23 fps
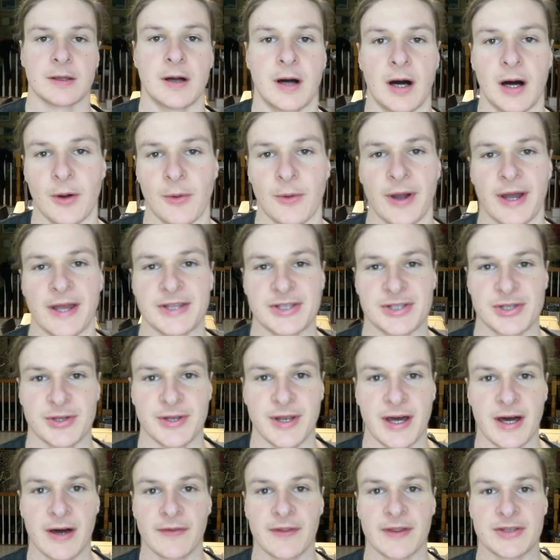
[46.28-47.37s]
Alright, so
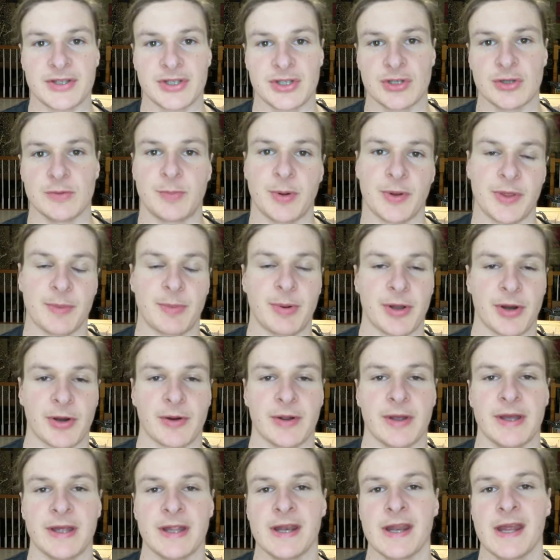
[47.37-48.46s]
now that you put the butter
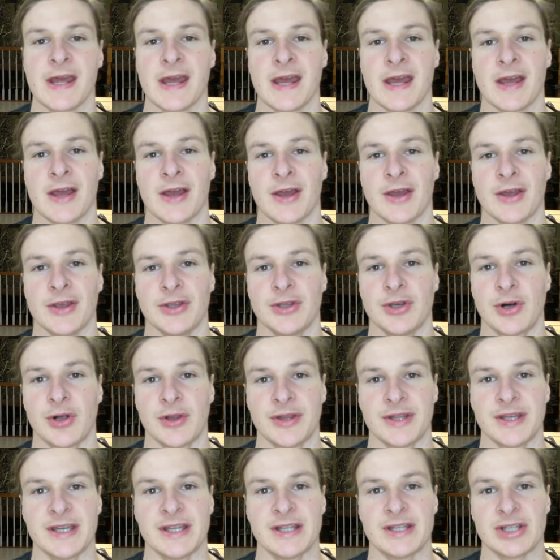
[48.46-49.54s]
in, you'll
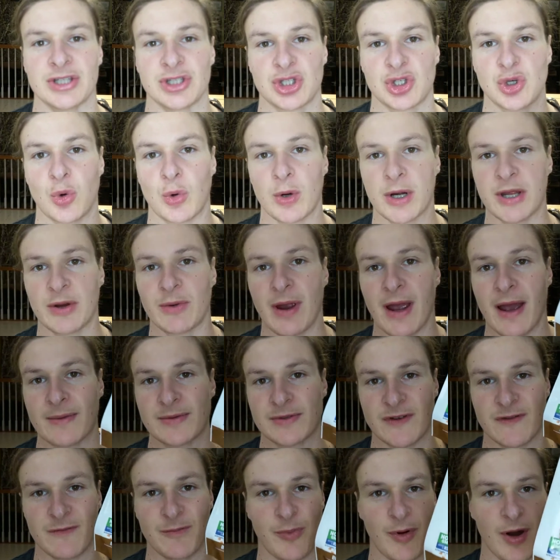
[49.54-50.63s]
need 20
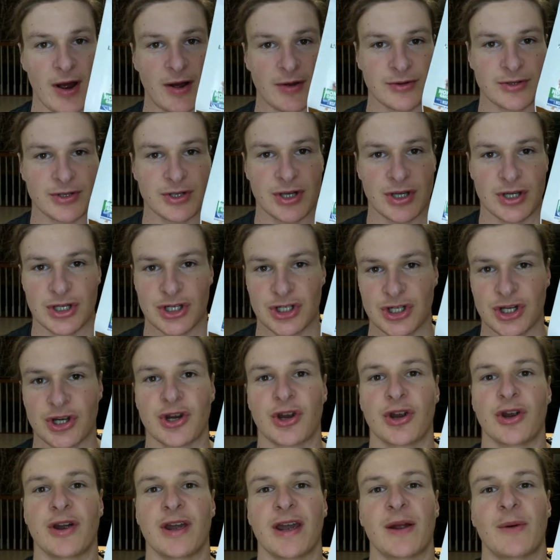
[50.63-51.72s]
grams of brown
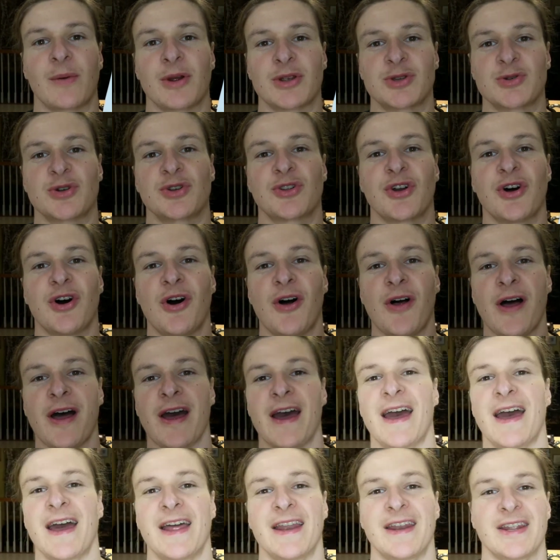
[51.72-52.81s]
sugar erythritol
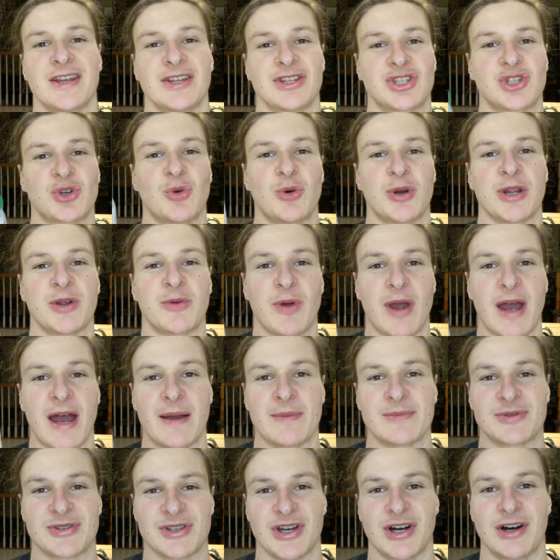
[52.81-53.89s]
and 20
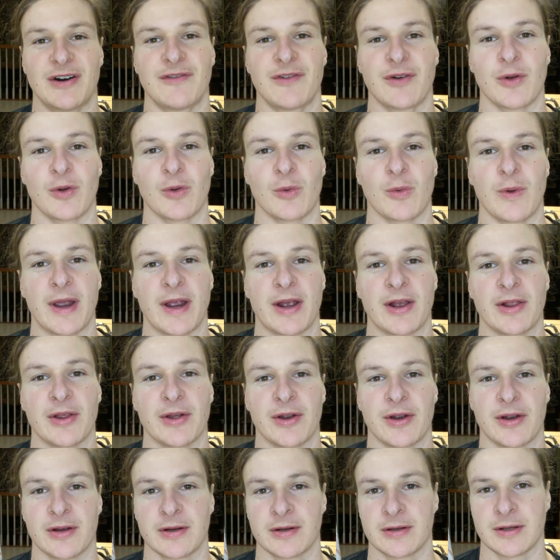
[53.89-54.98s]
grams of
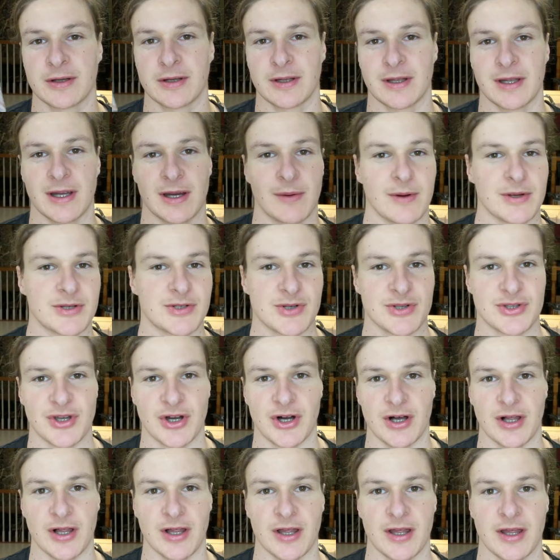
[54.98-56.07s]
regular
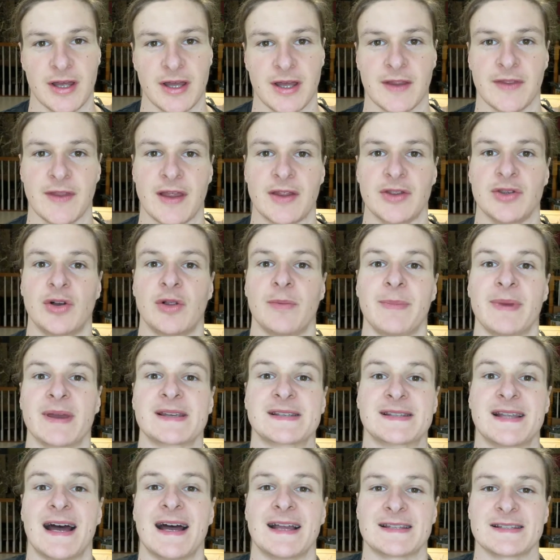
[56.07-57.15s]
erythritol. Then you'll mix
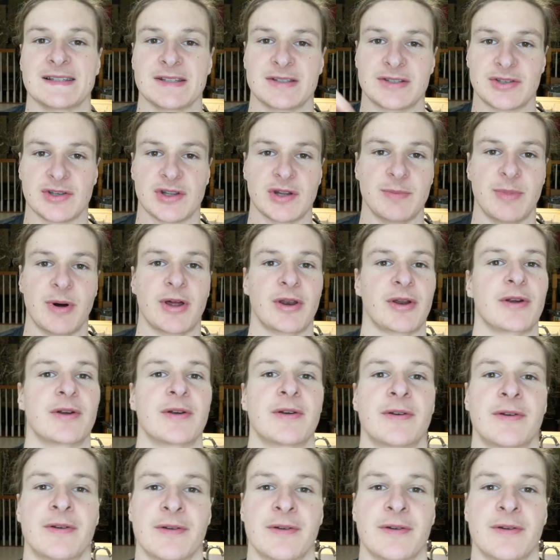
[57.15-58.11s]
that to the butter.